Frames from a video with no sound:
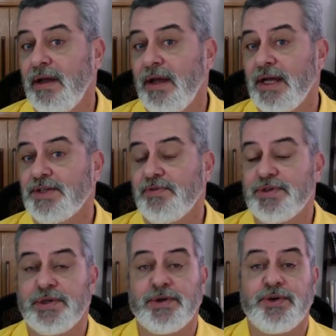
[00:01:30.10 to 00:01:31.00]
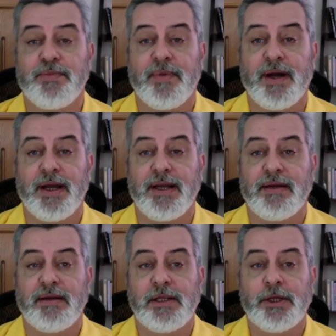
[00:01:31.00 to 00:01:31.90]
As a result, you
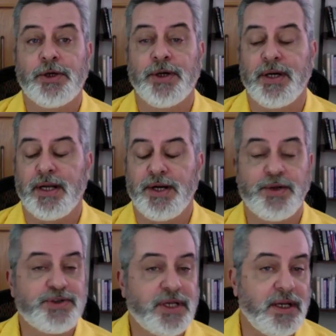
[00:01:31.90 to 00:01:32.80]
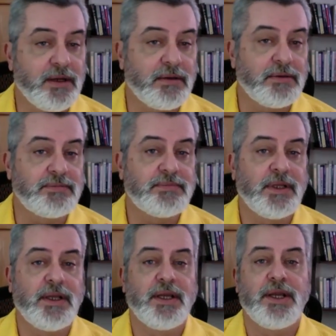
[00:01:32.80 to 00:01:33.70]
might learn a new skill.
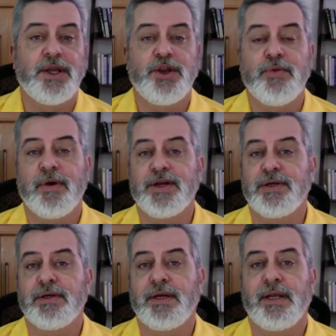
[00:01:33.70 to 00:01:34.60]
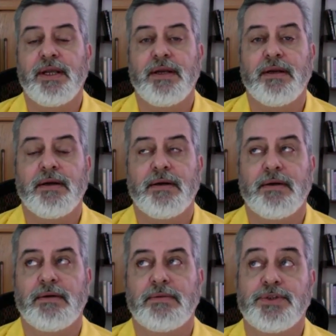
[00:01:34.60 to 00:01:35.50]
You might need
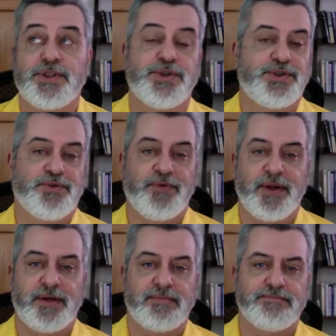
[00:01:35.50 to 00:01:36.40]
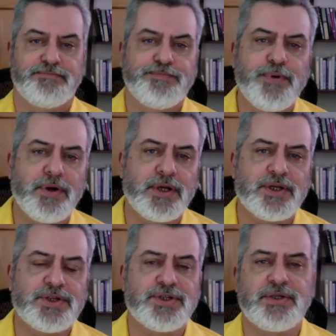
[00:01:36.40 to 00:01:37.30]
choose to read
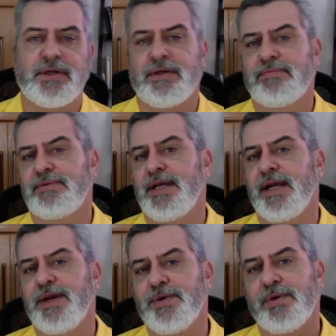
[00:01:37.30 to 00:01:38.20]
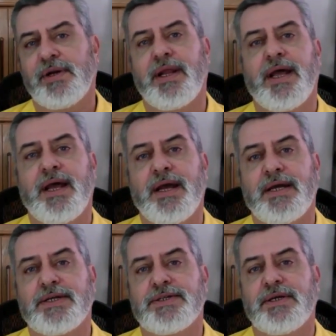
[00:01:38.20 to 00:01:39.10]
books, take a new
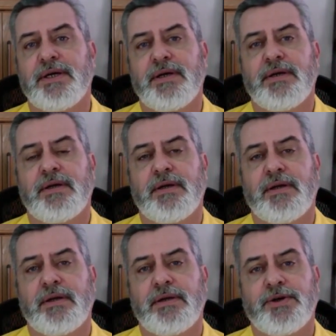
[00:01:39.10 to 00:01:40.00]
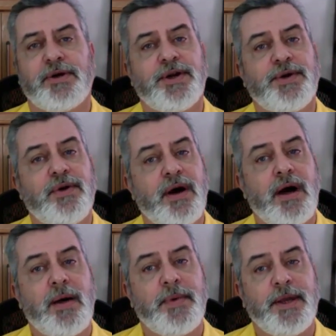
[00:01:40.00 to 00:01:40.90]
class, learn a new
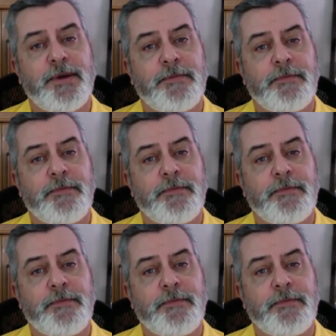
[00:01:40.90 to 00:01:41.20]
hobby,